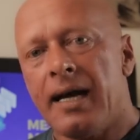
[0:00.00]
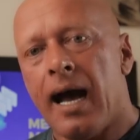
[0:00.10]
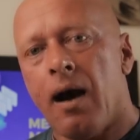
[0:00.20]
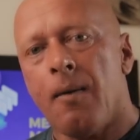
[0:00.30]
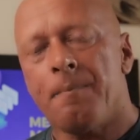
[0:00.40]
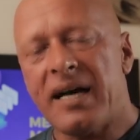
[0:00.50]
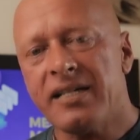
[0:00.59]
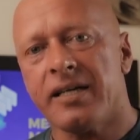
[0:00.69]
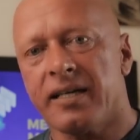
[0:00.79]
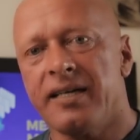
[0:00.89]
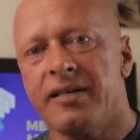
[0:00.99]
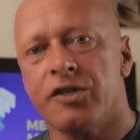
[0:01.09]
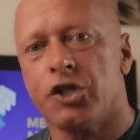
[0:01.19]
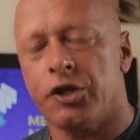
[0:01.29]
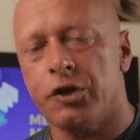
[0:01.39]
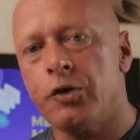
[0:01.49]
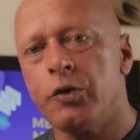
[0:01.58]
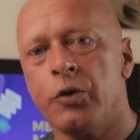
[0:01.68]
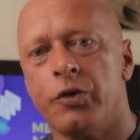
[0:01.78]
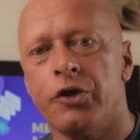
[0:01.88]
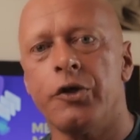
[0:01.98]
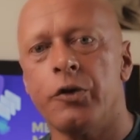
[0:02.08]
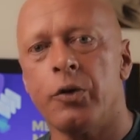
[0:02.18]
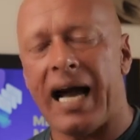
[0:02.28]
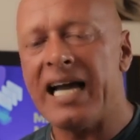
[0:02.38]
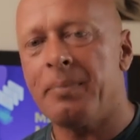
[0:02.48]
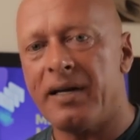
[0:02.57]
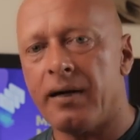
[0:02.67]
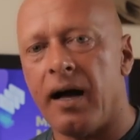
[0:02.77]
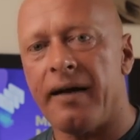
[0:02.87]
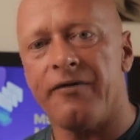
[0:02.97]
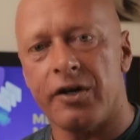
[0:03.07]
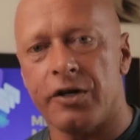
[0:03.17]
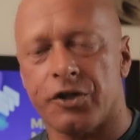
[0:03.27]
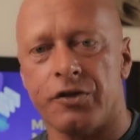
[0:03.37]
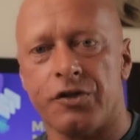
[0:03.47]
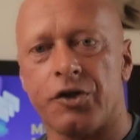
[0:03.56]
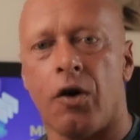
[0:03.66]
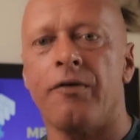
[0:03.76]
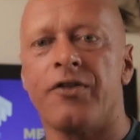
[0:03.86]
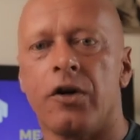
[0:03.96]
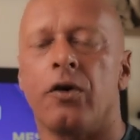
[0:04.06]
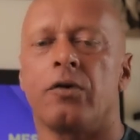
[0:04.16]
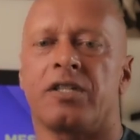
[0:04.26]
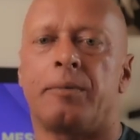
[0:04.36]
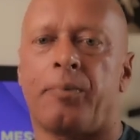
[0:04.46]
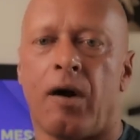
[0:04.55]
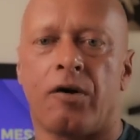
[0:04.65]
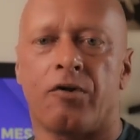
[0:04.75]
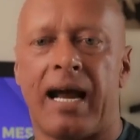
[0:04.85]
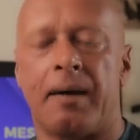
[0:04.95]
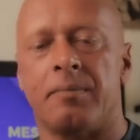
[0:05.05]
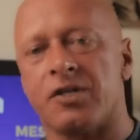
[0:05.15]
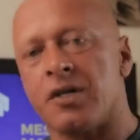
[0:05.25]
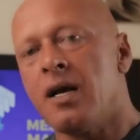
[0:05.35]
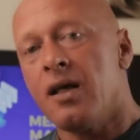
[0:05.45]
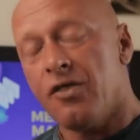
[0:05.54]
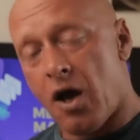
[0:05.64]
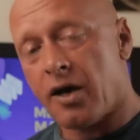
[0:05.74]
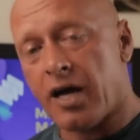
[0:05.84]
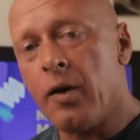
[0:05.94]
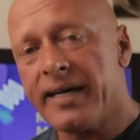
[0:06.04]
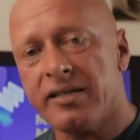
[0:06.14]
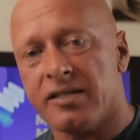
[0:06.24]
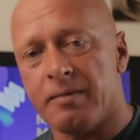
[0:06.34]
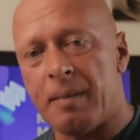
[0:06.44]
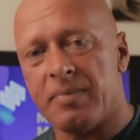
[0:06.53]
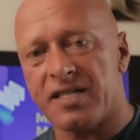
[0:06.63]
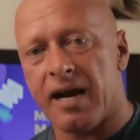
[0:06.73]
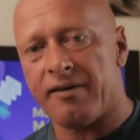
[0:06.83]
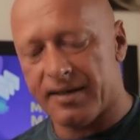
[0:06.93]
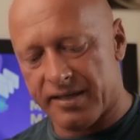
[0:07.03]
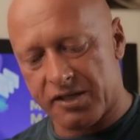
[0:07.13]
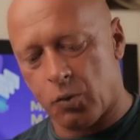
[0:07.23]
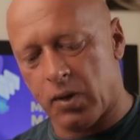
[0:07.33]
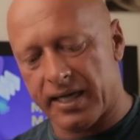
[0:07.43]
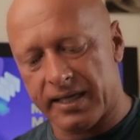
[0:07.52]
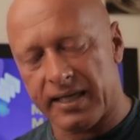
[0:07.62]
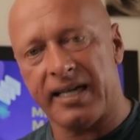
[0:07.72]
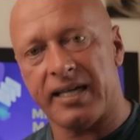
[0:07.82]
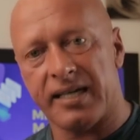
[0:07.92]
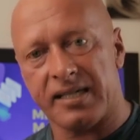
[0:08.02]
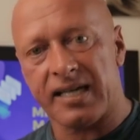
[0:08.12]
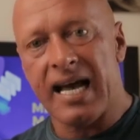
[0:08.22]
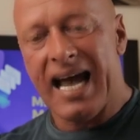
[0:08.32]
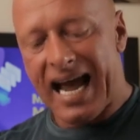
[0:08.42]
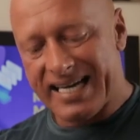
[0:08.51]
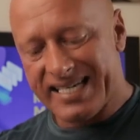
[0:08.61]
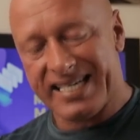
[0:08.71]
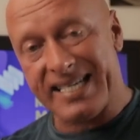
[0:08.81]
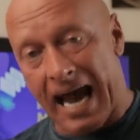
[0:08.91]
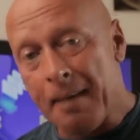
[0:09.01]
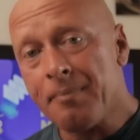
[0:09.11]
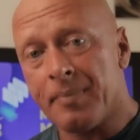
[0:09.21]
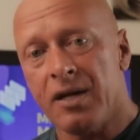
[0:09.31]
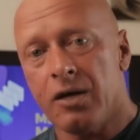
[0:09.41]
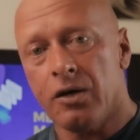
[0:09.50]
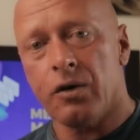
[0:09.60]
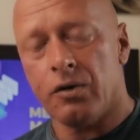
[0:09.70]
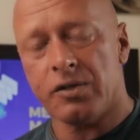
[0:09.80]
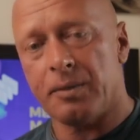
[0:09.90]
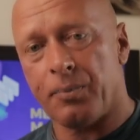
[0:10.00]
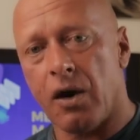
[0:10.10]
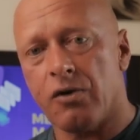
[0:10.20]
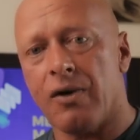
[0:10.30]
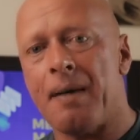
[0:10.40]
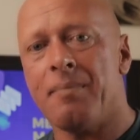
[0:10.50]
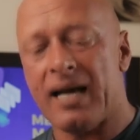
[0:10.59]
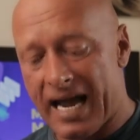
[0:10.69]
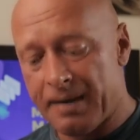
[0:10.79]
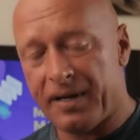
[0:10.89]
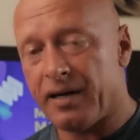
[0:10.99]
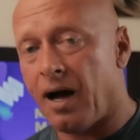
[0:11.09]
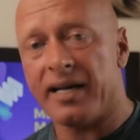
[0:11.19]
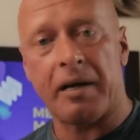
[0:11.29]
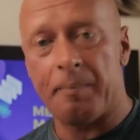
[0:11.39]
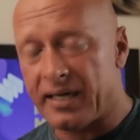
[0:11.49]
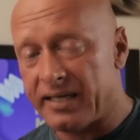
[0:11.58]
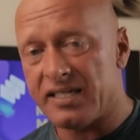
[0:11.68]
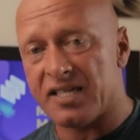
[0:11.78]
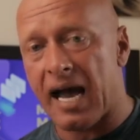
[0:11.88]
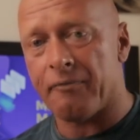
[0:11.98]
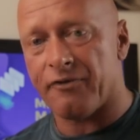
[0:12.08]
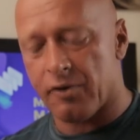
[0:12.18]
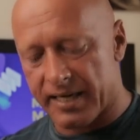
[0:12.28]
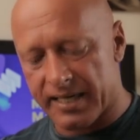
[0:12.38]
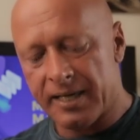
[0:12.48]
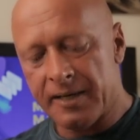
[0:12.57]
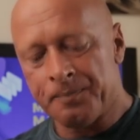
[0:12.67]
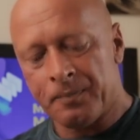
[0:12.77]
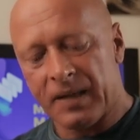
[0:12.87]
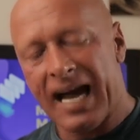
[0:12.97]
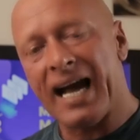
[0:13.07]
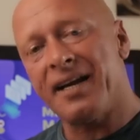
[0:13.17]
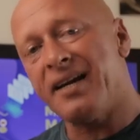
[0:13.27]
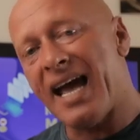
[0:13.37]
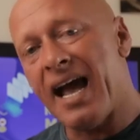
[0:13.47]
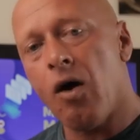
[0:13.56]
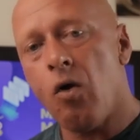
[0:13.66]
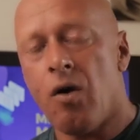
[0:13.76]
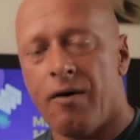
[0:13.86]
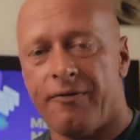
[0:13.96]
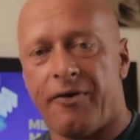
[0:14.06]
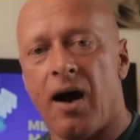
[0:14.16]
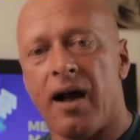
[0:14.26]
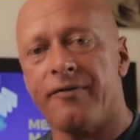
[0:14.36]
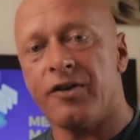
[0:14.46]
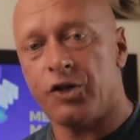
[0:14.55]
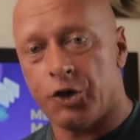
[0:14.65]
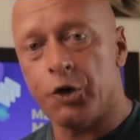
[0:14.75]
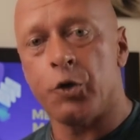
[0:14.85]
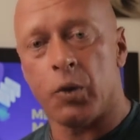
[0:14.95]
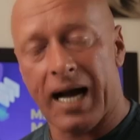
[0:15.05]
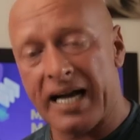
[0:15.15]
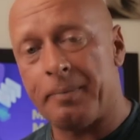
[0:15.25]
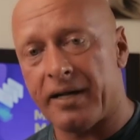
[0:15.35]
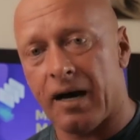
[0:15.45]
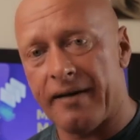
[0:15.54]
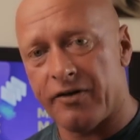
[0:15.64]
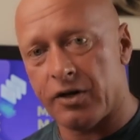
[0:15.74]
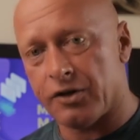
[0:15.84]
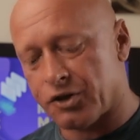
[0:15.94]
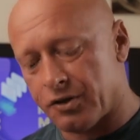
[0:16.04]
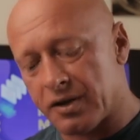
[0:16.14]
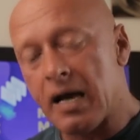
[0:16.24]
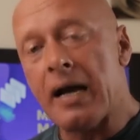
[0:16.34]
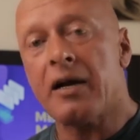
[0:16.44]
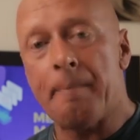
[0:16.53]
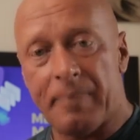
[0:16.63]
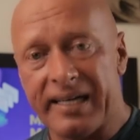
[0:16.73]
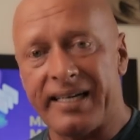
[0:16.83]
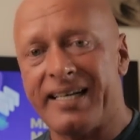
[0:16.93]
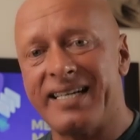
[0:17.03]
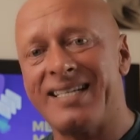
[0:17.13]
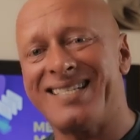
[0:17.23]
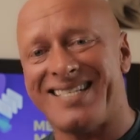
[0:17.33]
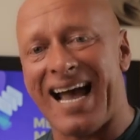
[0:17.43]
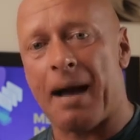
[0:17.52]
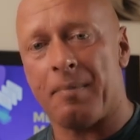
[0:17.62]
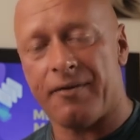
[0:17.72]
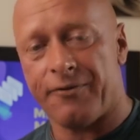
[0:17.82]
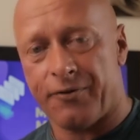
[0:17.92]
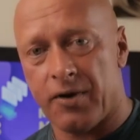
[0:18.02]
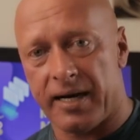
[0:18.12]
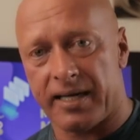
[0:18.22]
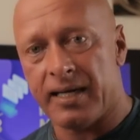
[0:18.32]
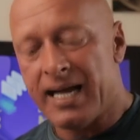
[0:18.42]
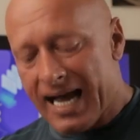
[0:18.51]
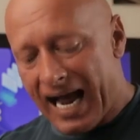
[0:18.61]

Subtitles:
Now, basically the two new API versions of the loyalty programs that are going into the members area this week is a stamp loyalty program, API completely zap free, and an L5U API version completely zap free.